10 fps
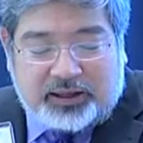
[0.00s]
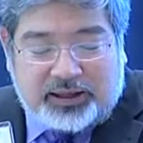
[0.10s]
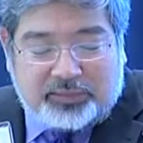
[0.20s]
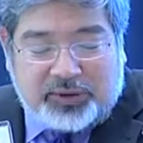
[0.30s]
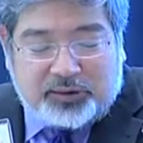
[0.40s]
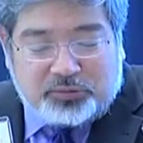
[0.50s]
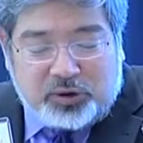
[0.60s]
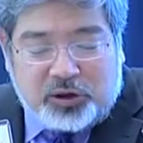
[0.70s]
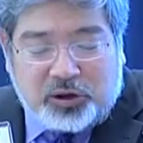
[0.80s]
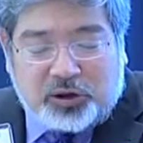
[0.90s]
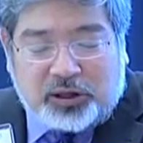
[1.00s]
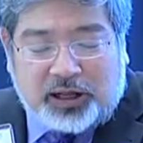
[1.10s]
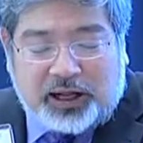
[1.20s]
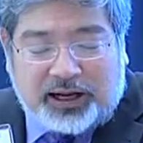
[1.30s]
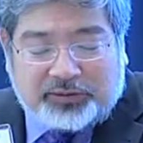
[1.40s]
In my
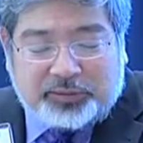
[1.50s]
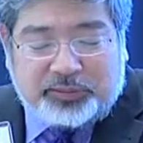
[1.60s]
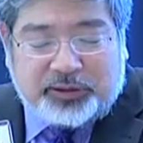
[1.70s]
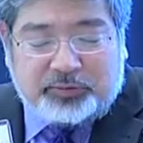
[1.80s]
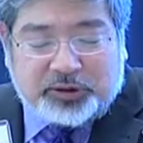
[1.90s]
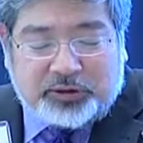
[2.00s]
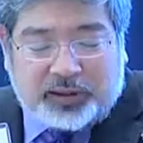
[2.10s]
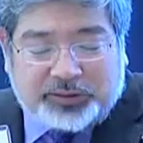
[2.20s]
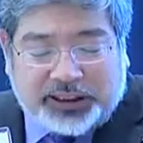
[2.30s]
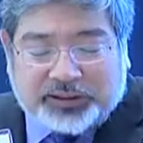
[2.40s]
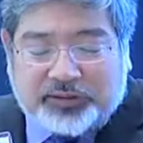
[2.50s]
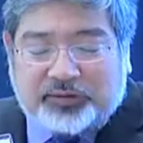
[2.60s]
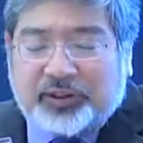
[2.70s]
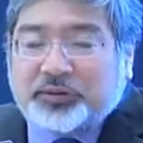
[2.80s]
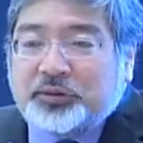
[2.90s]
role, I have to be
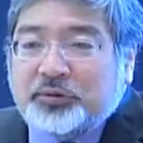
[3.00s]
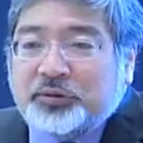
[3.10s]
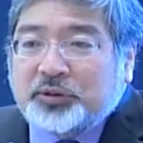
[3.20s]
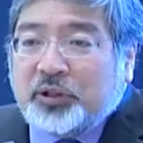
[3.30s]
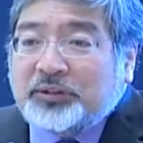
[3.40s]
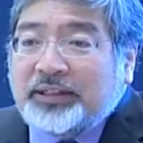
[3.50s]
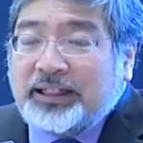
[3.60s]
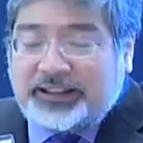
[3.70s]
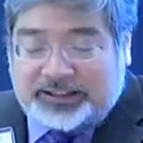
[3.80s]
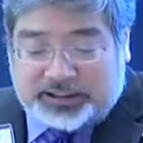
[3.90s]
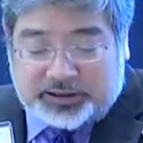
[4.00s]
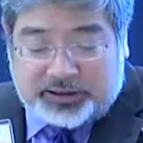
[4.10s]
objective as to result in any single